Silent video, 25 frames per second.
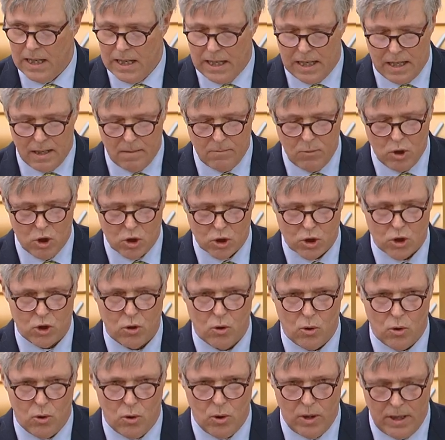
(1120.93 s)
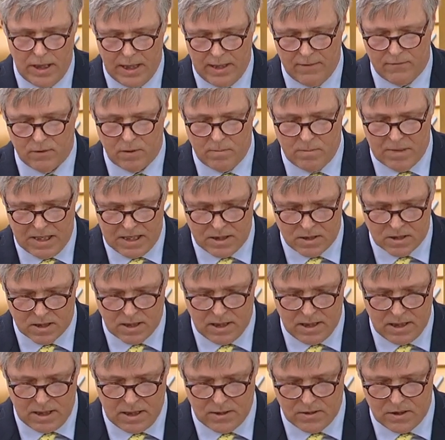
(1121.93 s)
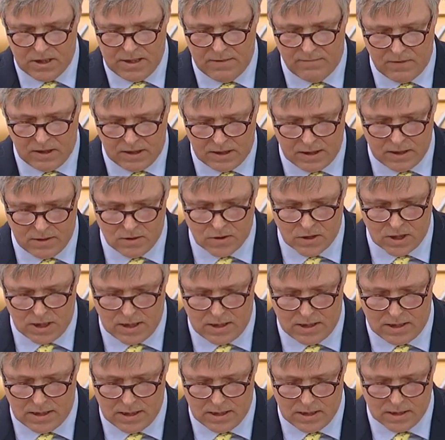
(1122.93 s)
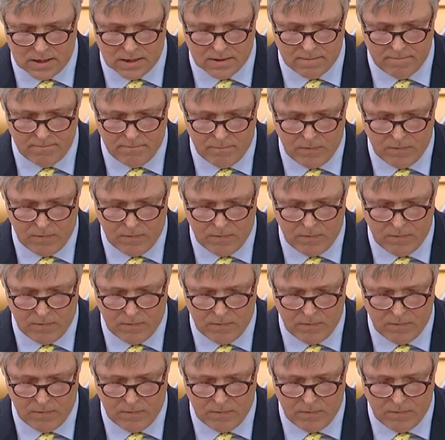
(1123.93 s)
And I'm not sure if the Minister has even considered this.